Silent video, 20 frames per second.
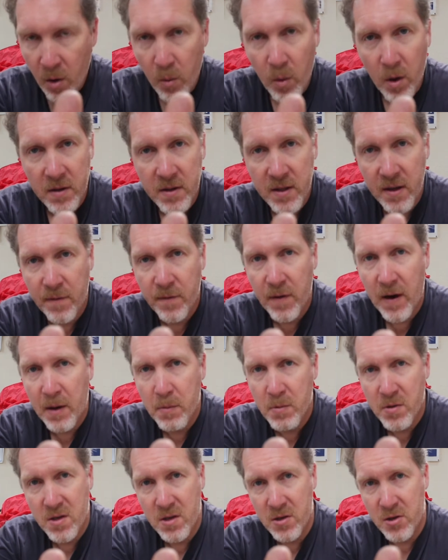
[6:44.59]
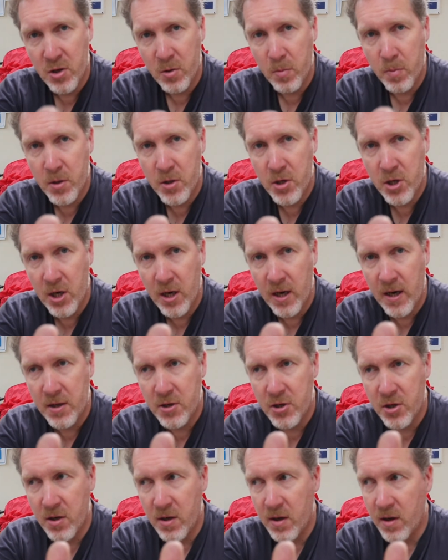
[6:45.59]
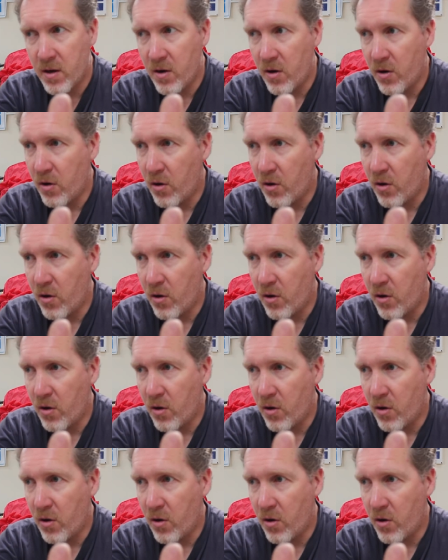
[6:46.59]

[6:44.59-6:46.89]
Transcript: What I did find was the supercharger